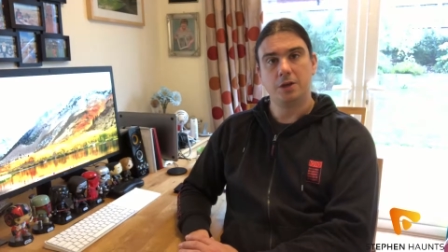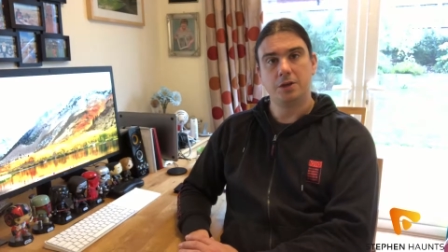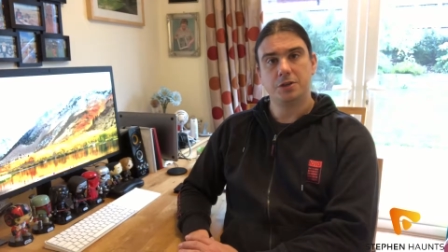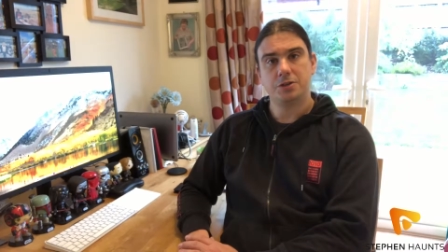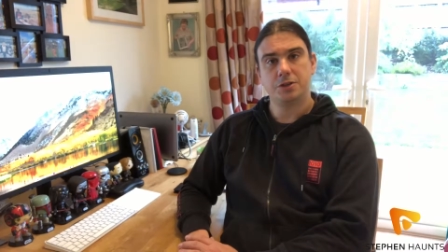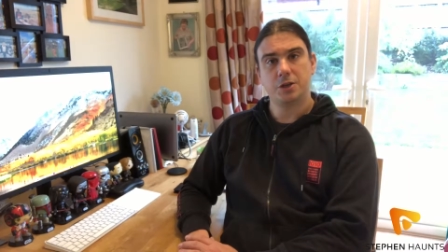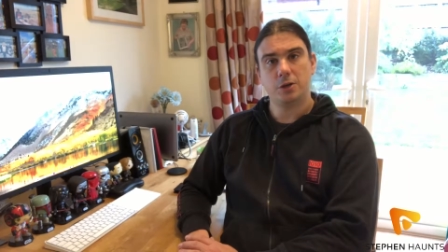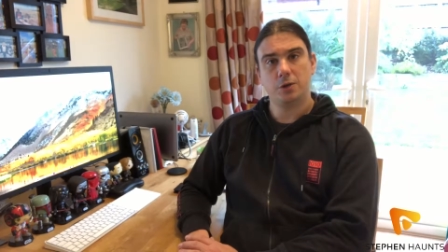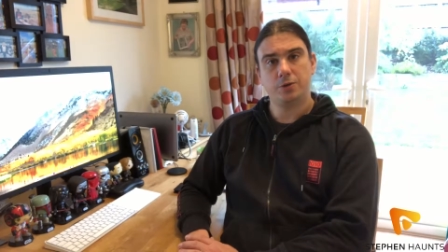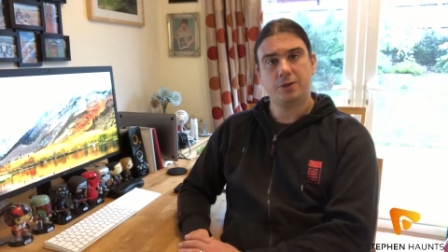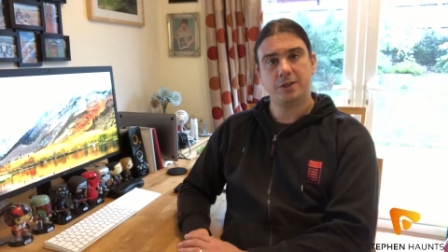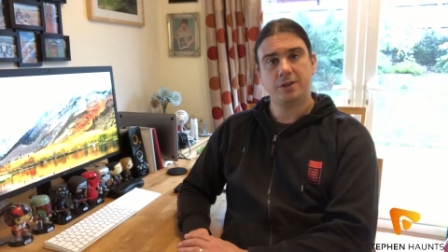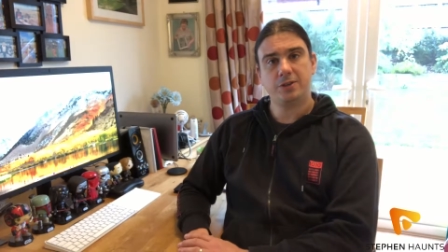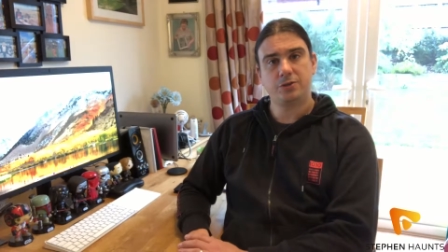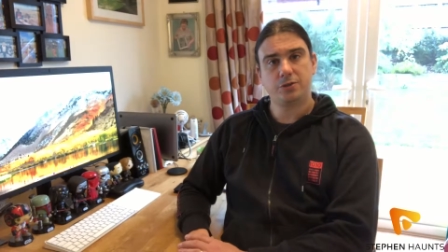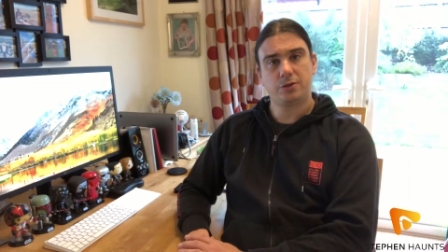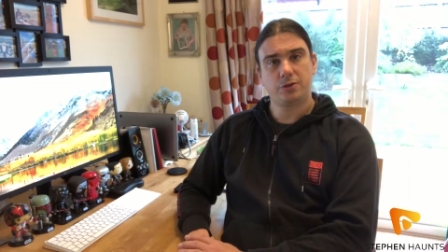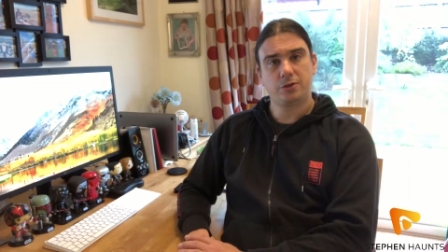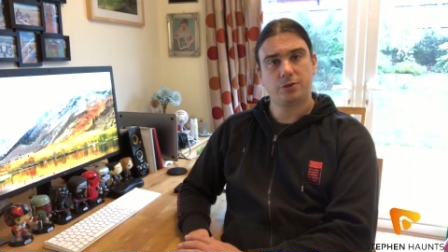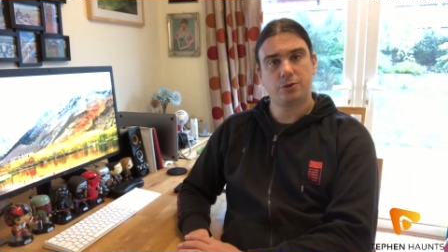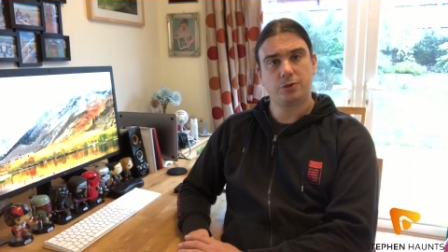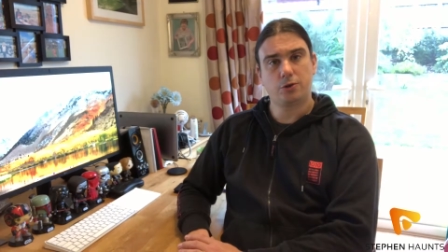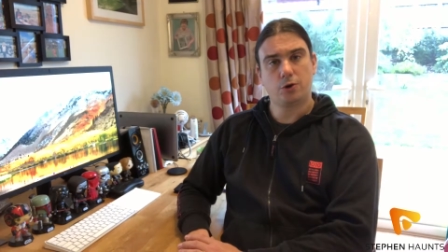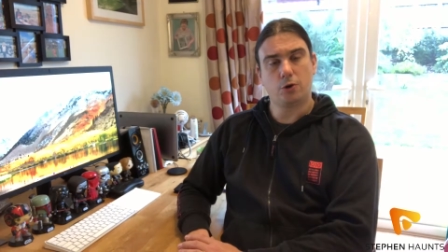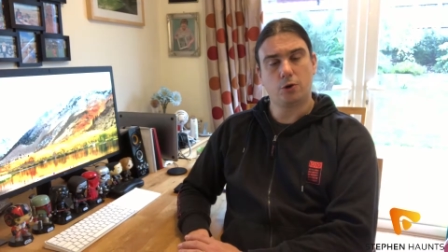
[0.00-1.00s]
So this
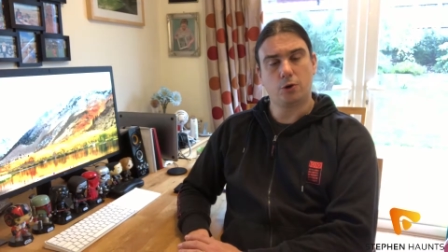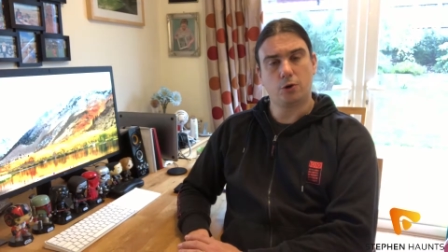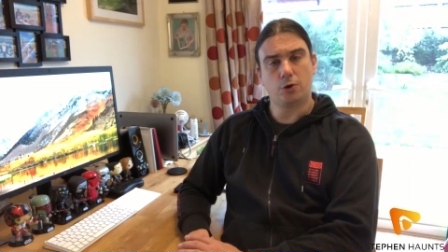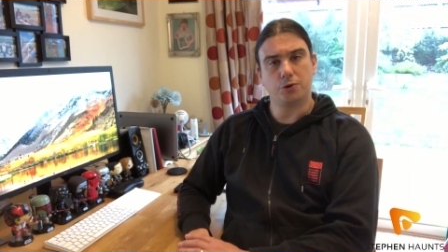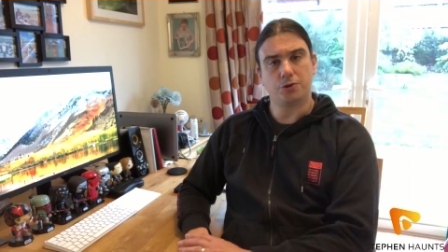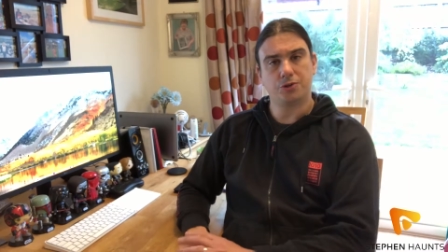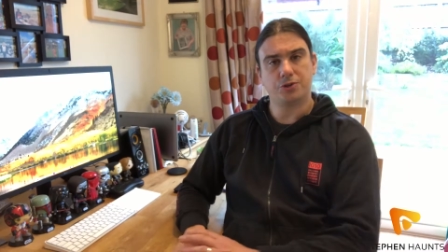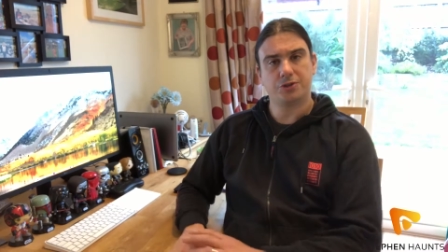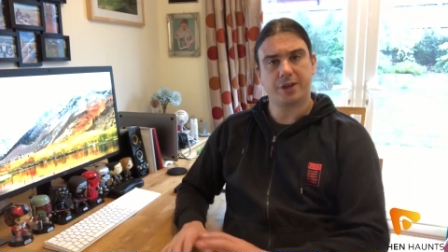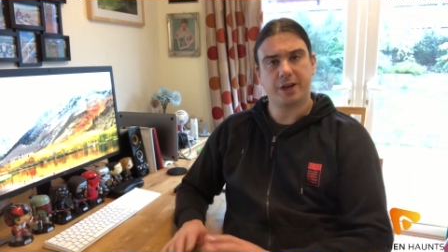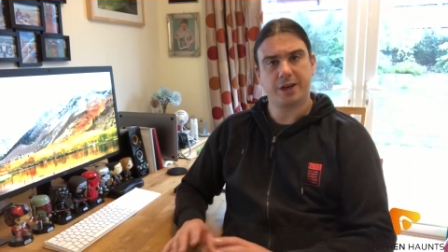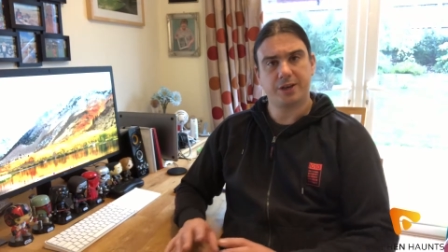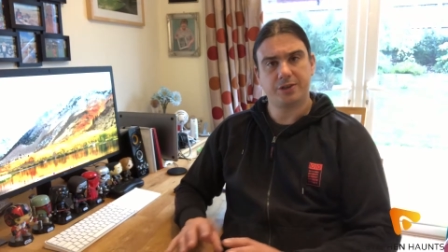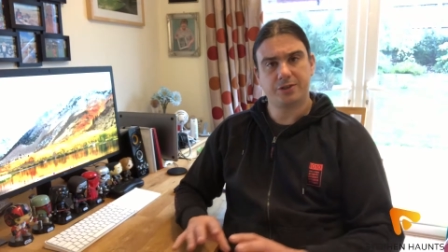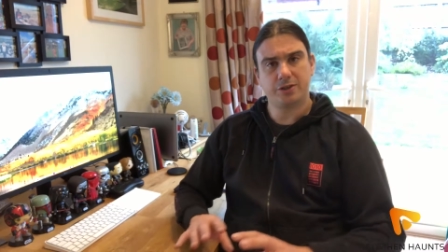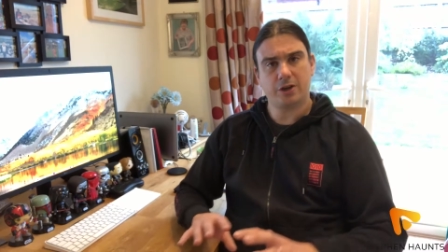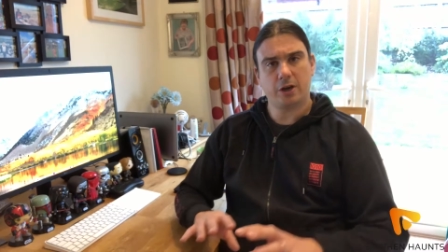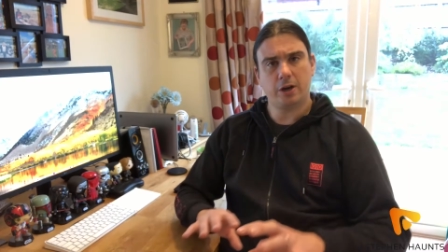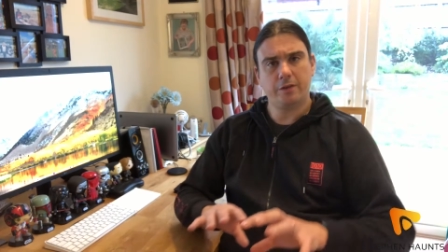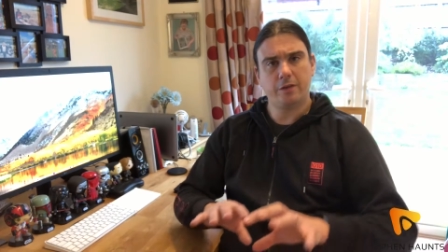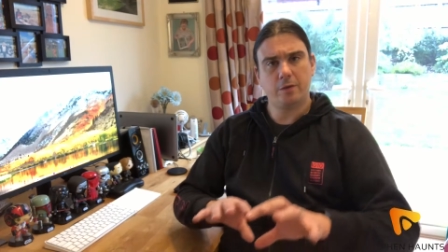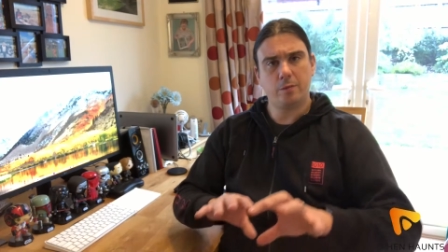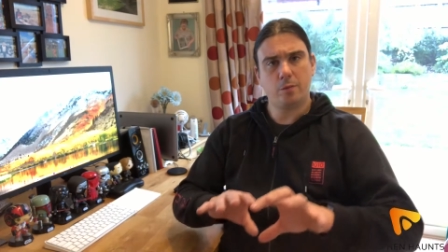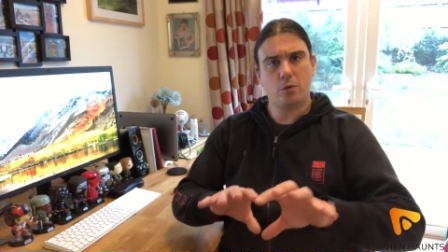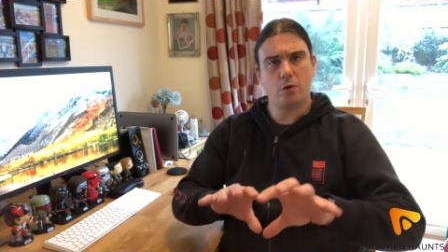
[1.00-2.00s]
course takes
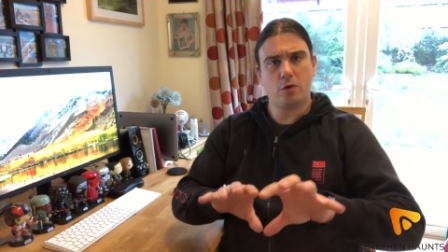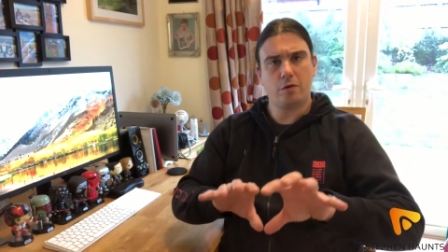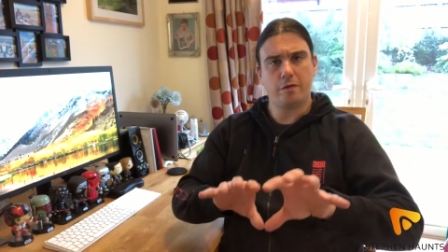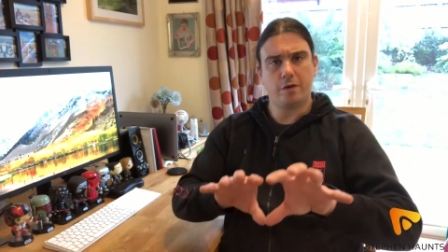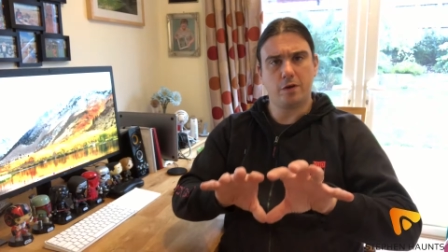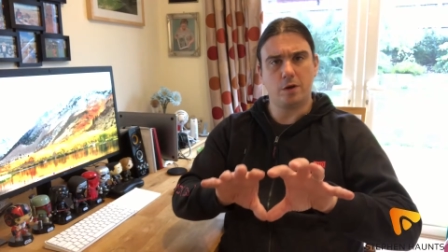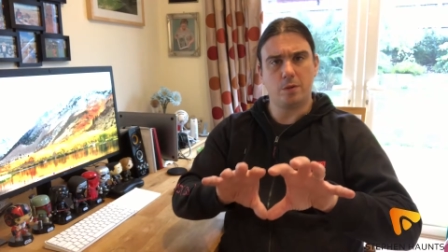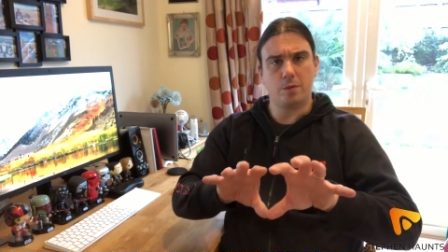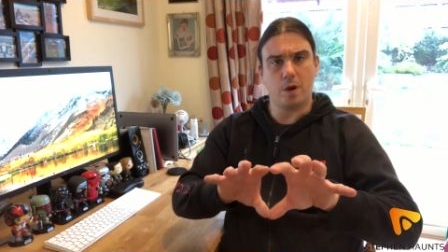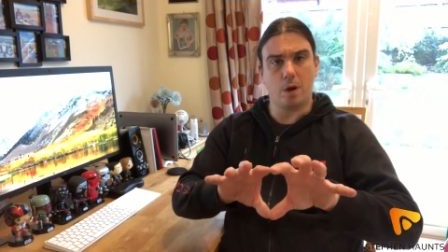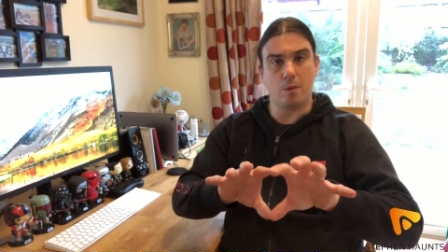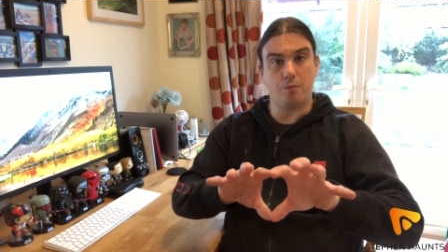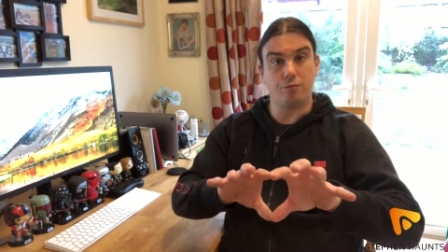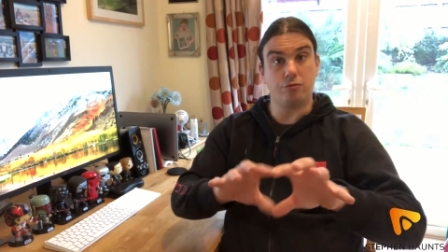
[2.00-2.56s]
kind of a